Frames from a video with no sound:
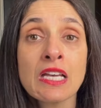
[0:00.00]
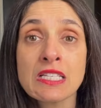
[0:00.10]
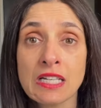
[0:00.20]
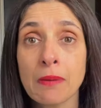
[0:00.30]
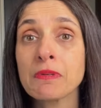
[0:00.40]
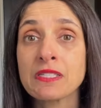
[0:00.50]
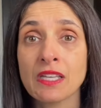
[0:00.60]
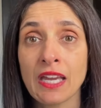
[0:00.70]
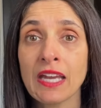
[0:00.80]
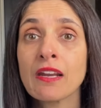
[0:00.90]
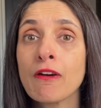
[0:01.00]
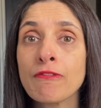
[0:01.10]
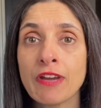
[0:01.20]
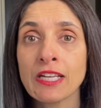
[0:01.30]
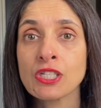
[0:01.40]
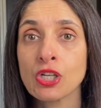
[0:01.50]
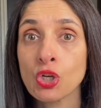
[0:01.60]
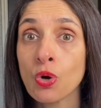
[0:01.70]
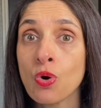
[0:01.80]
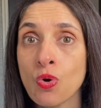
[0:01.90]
Sleep does again affect your